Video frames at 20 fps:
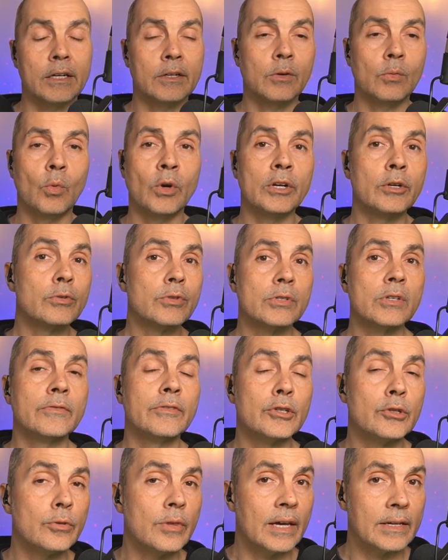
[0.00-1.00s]
Windows Server
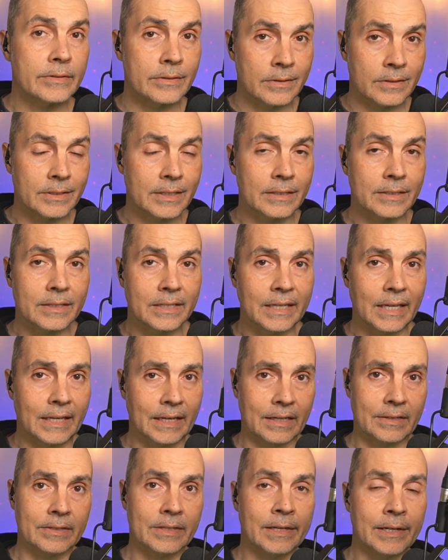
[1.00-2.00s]
2016
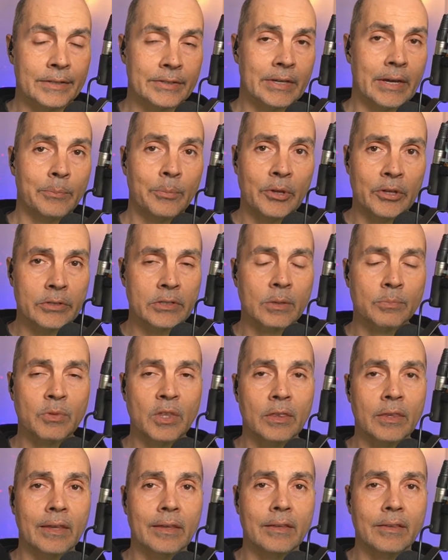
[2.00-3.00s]
as an example. It's
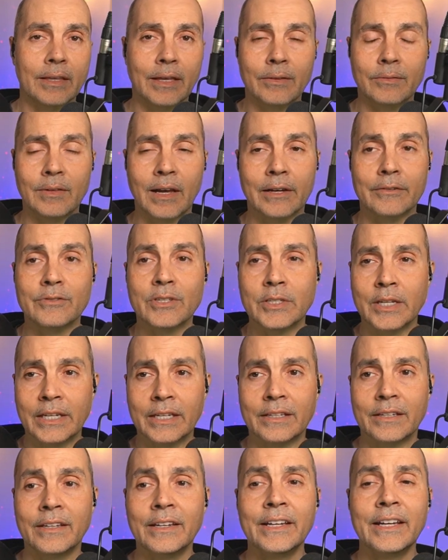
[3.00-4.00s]
something that I've
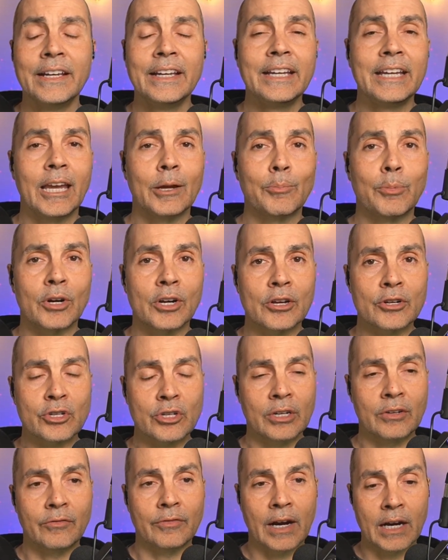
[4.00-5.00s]
seen in
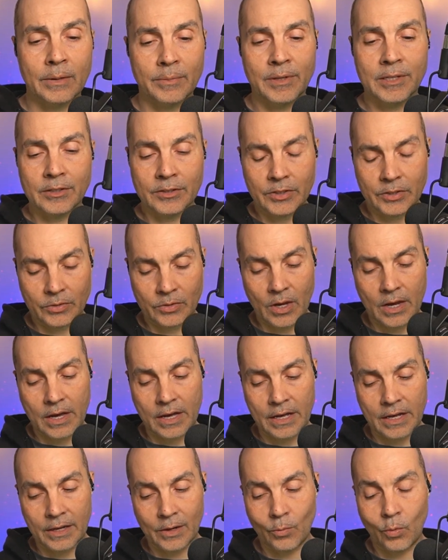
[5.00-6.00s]
production environments
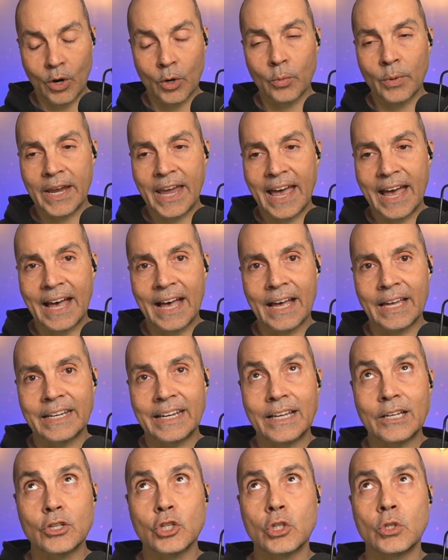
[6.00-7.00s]
where we had
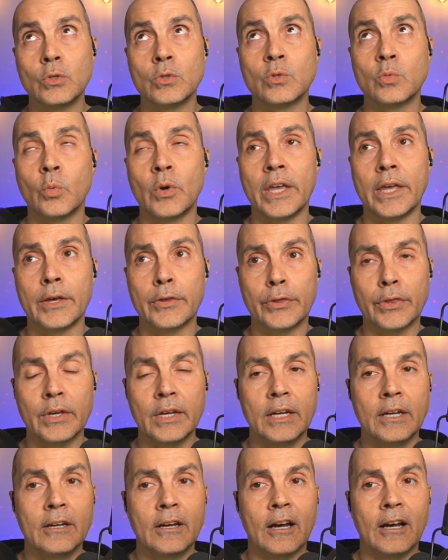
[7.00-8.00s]
issues with
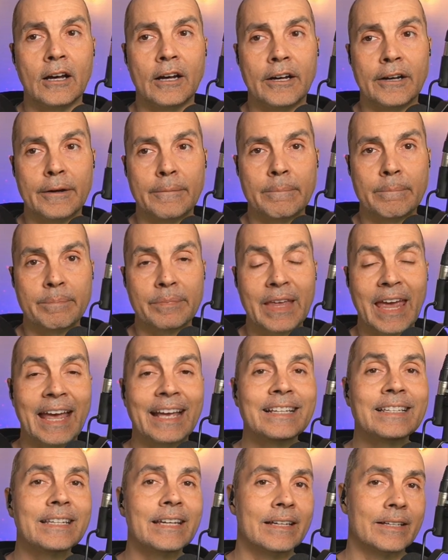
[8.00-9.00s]

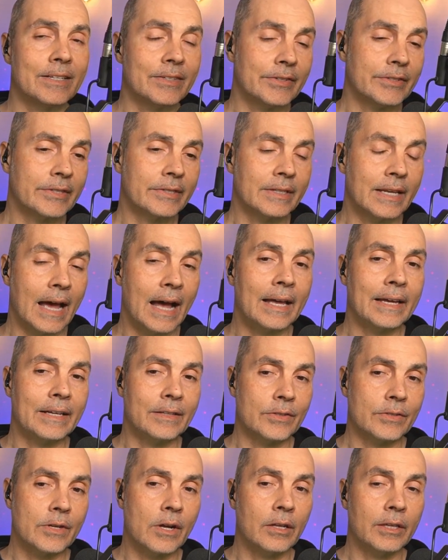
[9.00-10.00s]
Adcs not
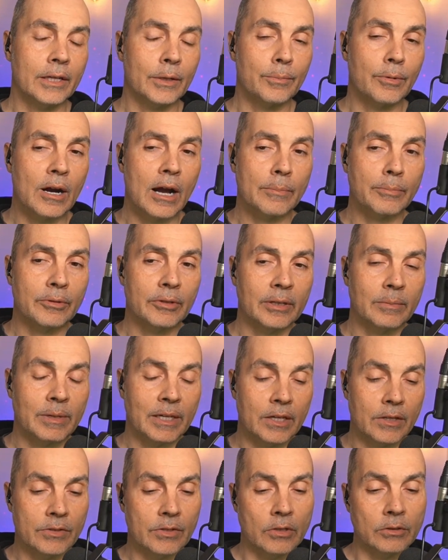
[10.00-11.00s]
installing properly
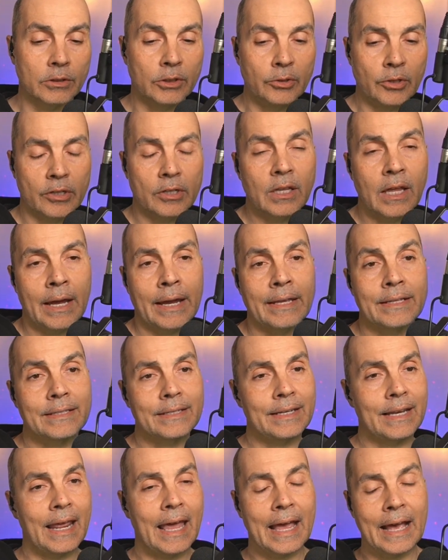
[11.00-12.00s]
because our Luna client
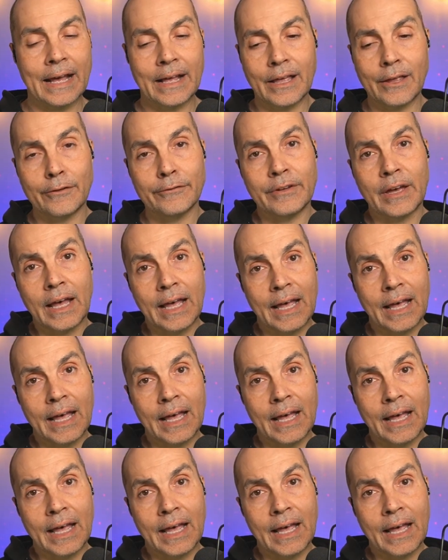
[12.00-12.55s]
didn't have a